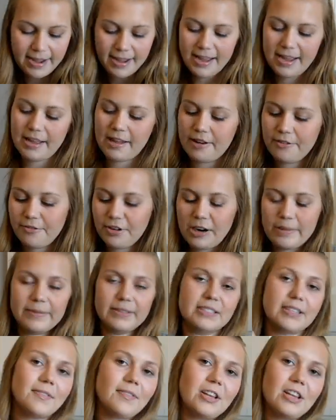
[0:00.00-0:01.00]
And
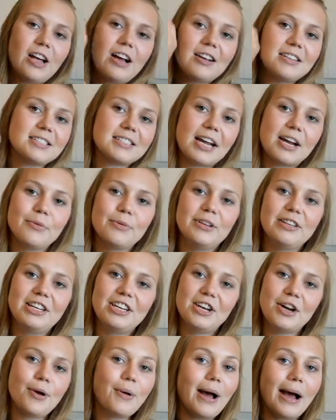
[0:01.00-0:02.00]
Fragments of the Lost, I really
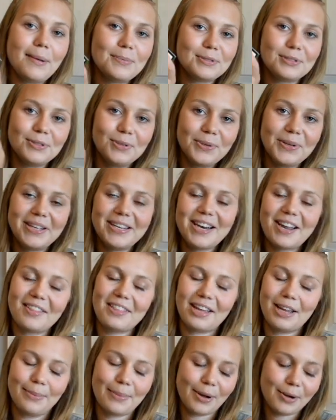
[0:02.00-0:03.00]
know absolutely
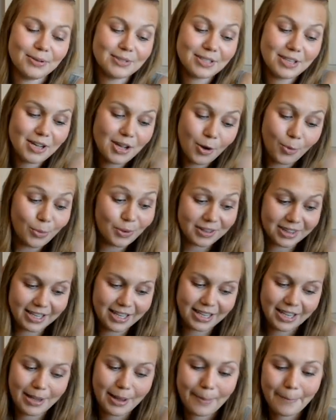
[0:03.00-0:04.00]
nothing about what
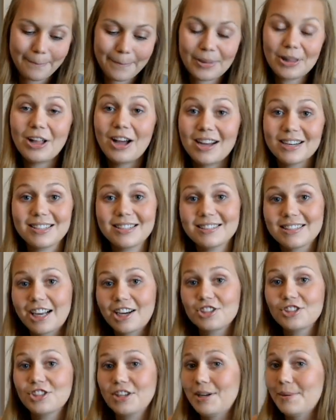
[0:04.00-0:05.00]
the plot is
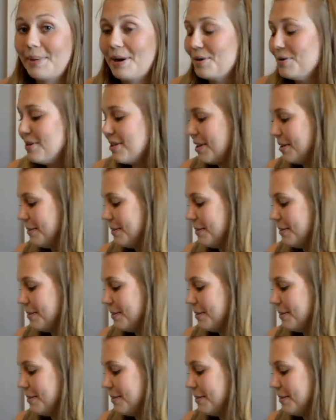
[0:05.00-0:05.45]
actually about.